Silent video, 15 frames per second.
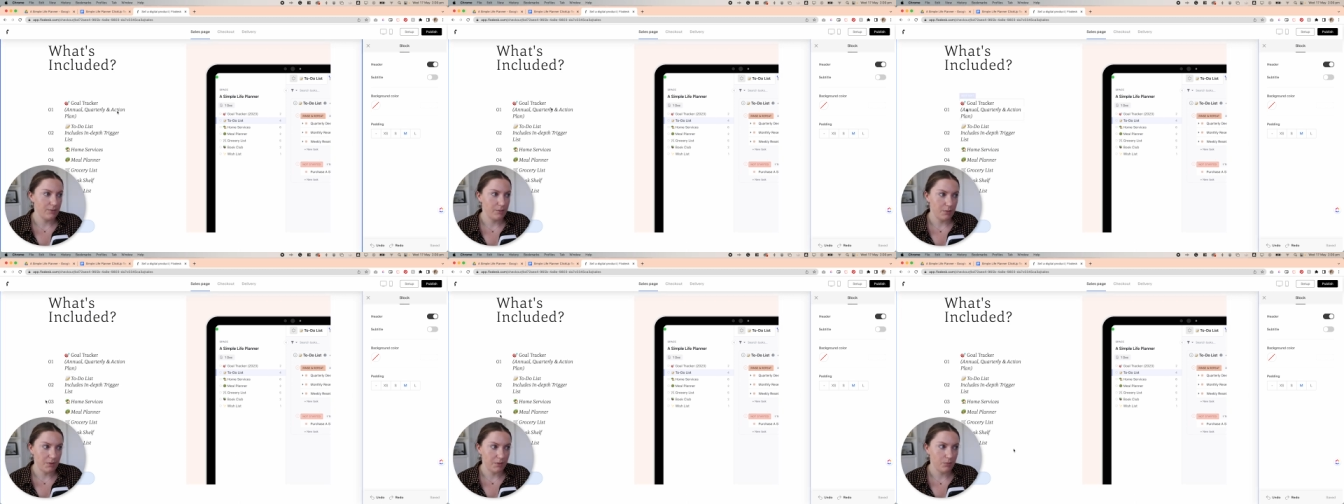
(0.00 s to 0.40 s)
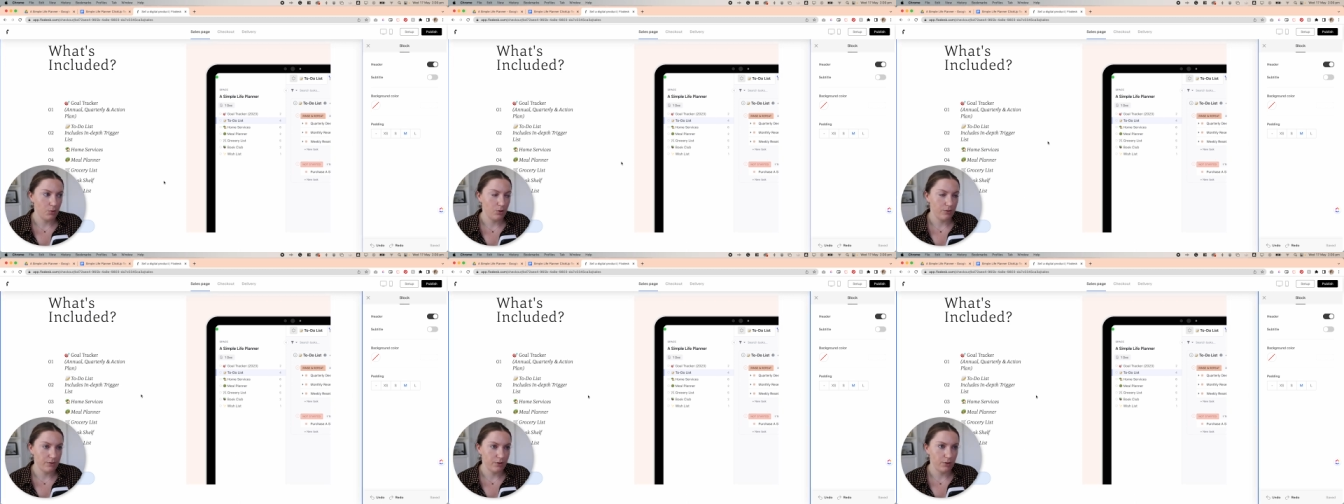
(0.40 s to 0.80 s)
them a bit
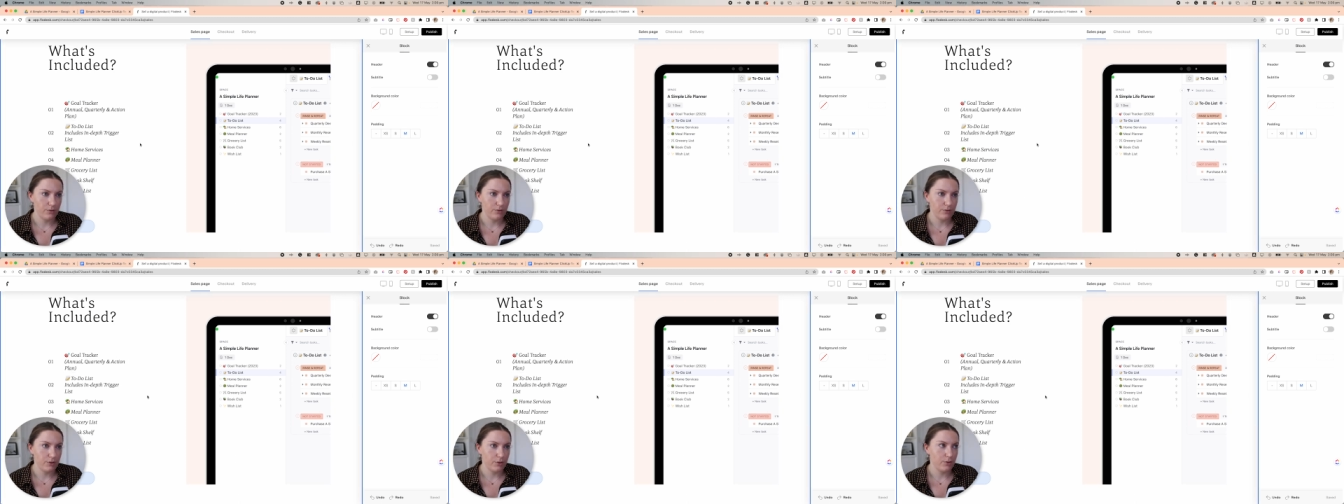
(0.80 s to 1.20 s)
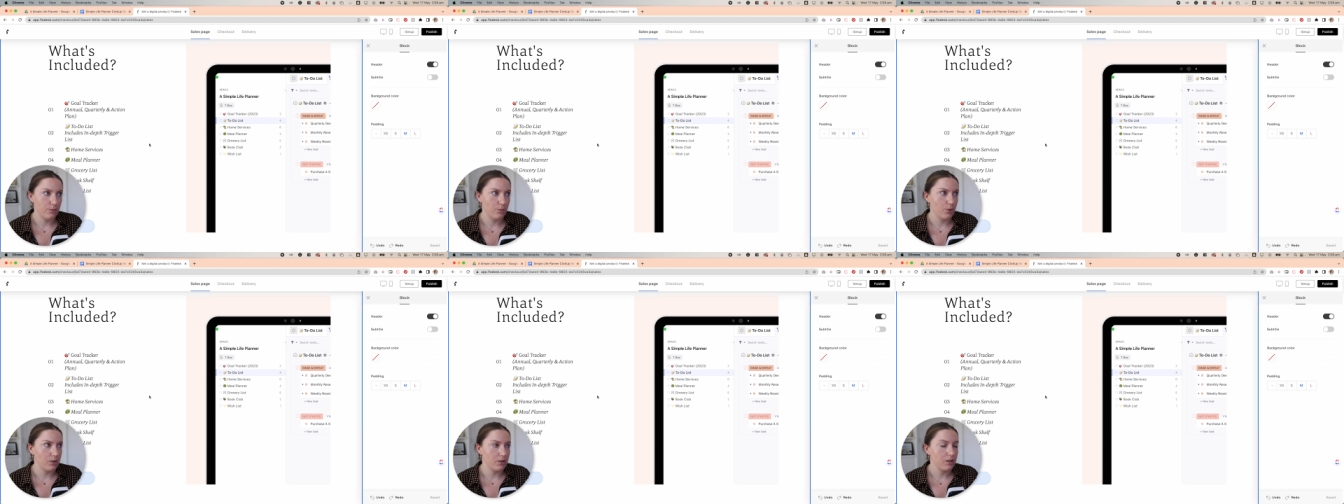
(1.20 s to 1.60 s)
more of an overview of
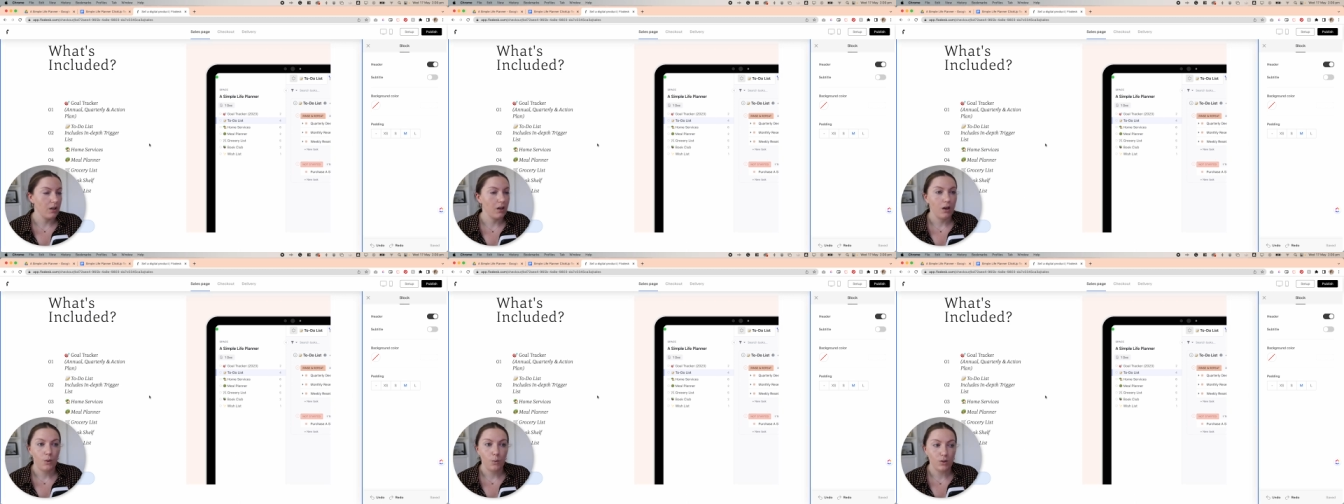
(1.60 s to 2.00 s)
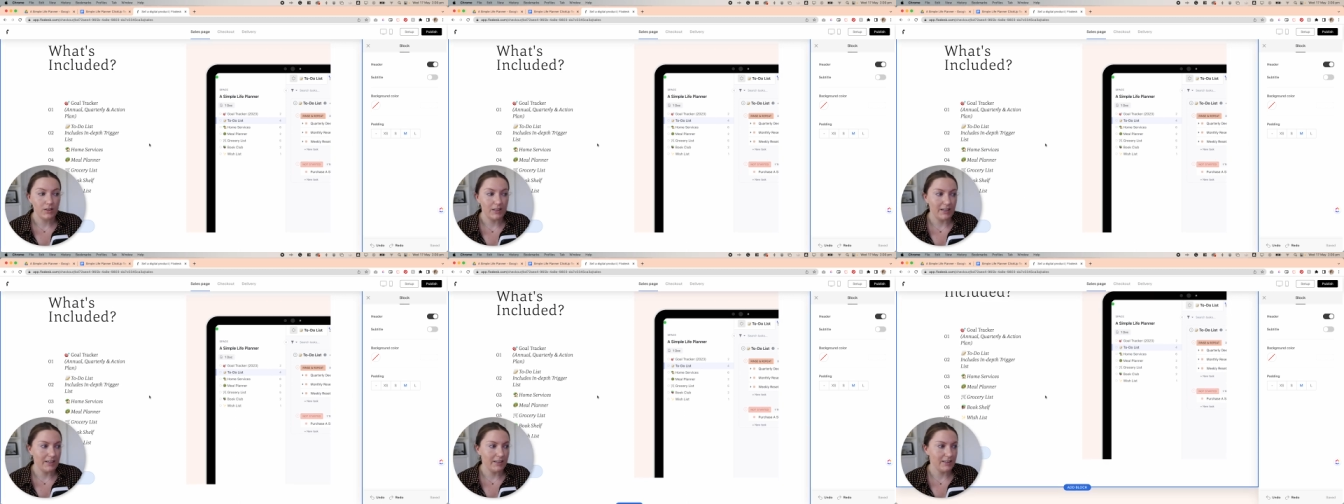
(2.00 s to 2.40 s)
what, what
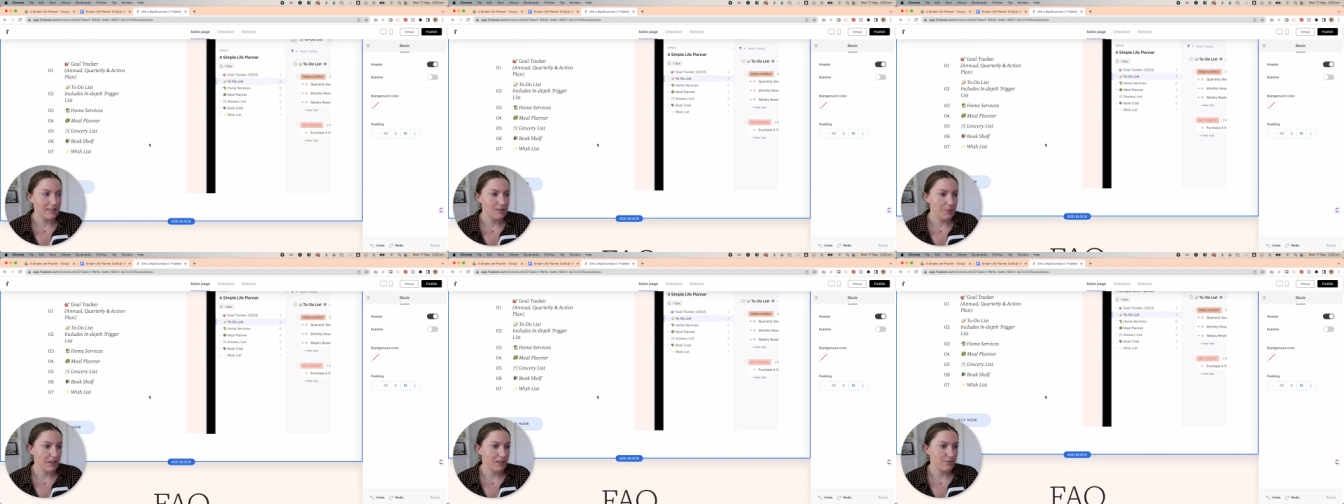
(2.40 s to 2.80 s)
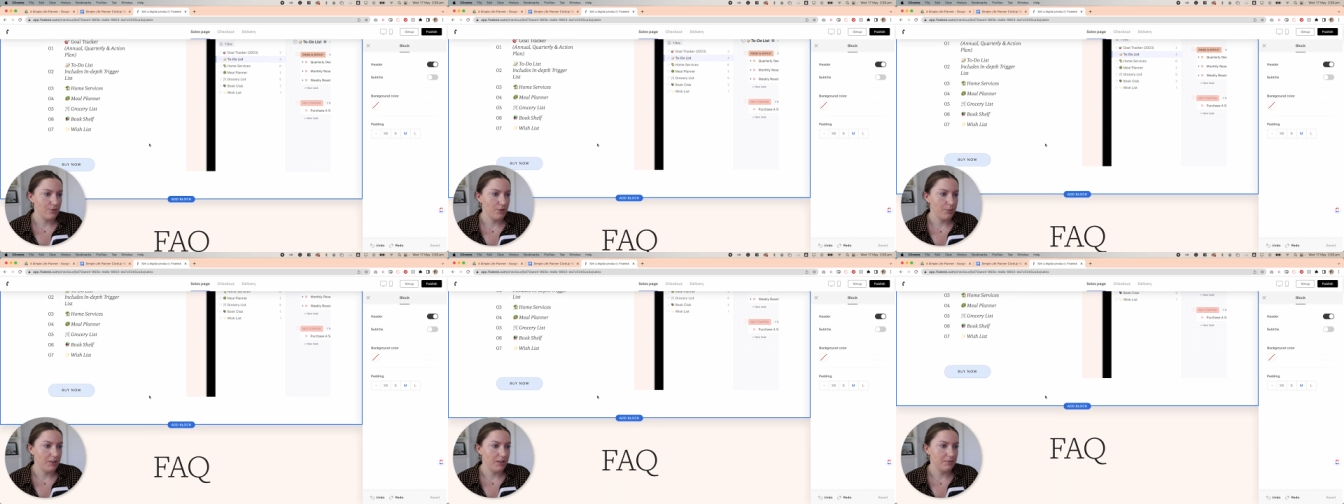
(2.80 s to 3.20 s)
they can expect
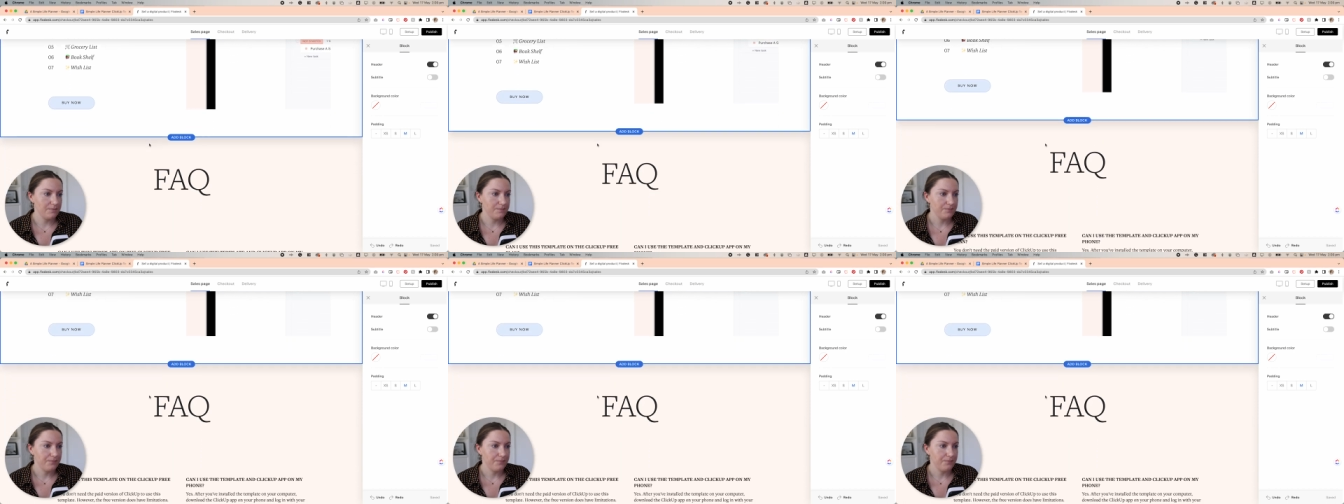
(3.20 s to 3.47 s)
from it.